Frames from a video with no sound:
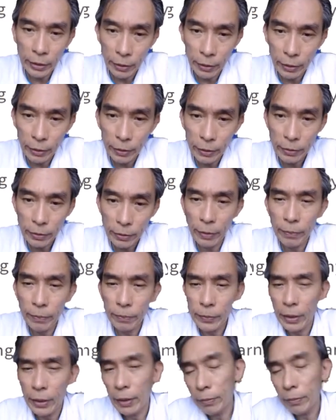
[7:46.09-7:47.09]

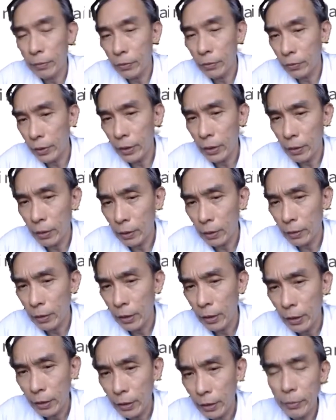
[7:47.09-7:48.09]
Sometimes you hear,
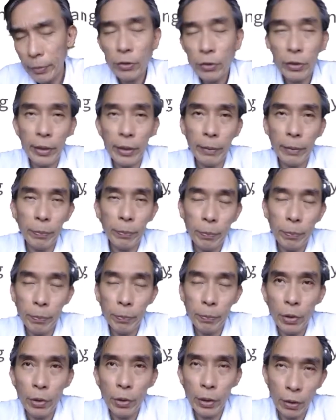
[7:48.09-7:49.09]
because they put a
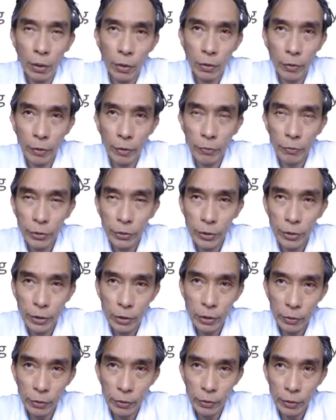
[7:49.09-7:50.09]
lot of emphasis
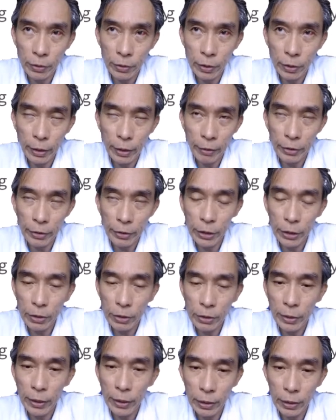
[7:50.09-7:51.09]
on
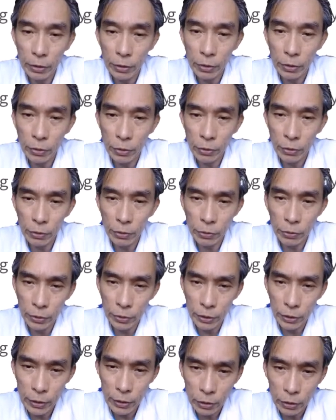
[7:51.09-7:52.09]
advertisement. So you see
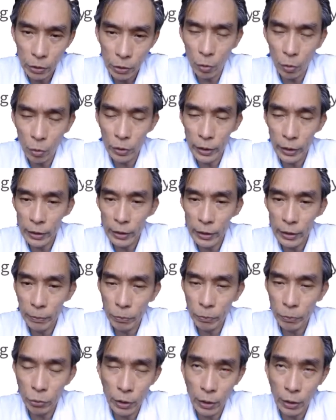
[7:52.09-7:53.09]
GoDaddy putting
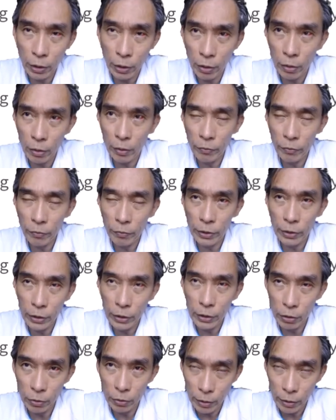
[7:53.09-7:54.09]
a lot of emphasis on
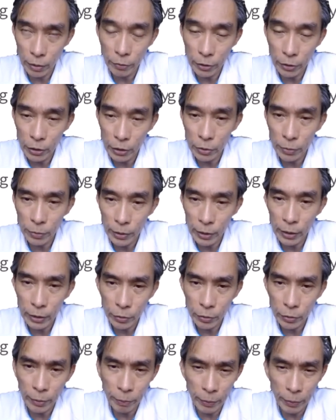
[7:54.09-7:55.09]
advertisement. That's why
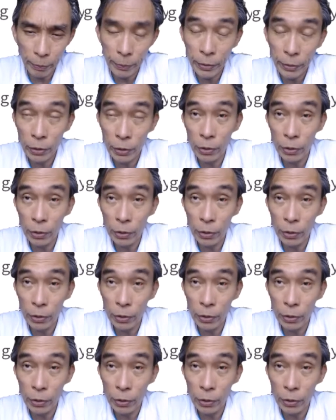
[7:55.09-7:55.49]
people know.